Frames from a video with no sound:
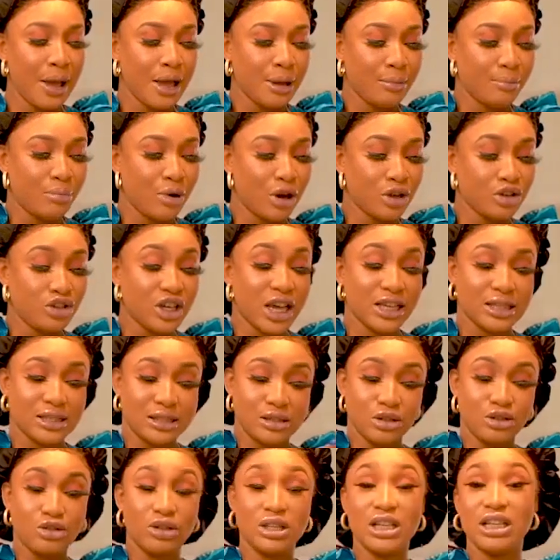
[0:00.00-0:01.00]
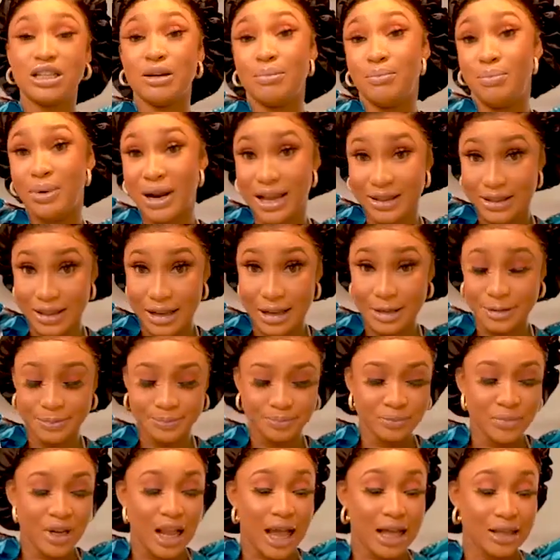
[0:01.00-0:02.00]
But yes, you need a blender
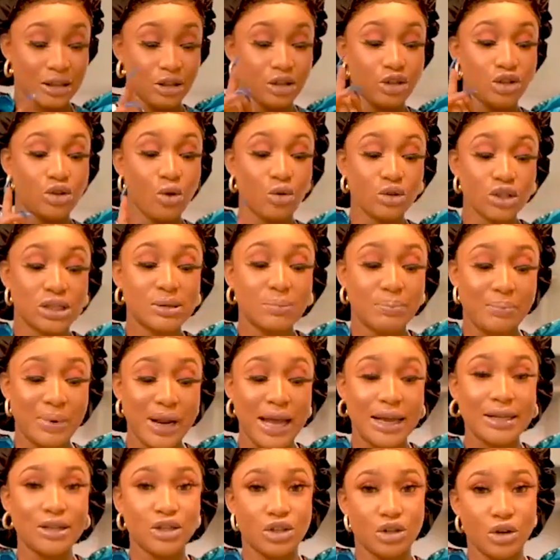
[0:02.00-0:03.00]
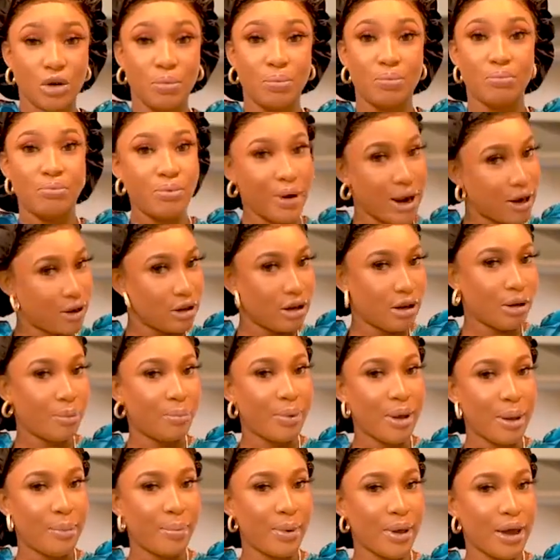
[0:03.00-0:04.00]
and don't blend your regular
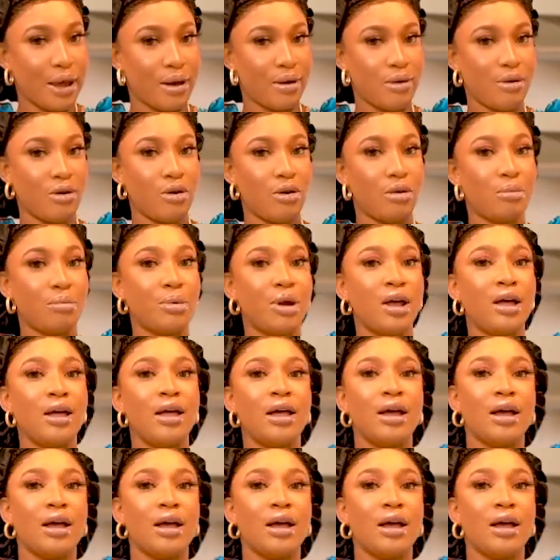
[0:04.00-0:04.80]
pepper at home